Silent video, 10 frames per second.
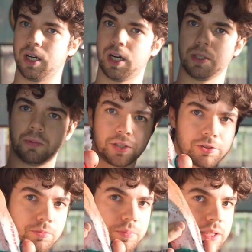I
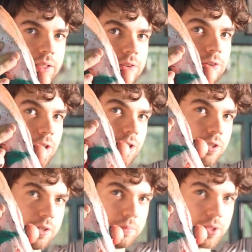want to be
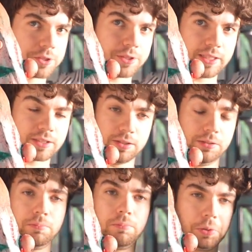taller, because that's
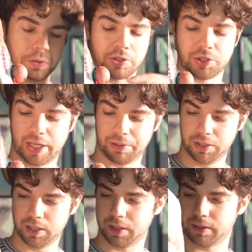more
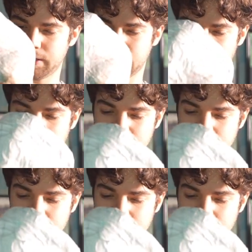scary, I think.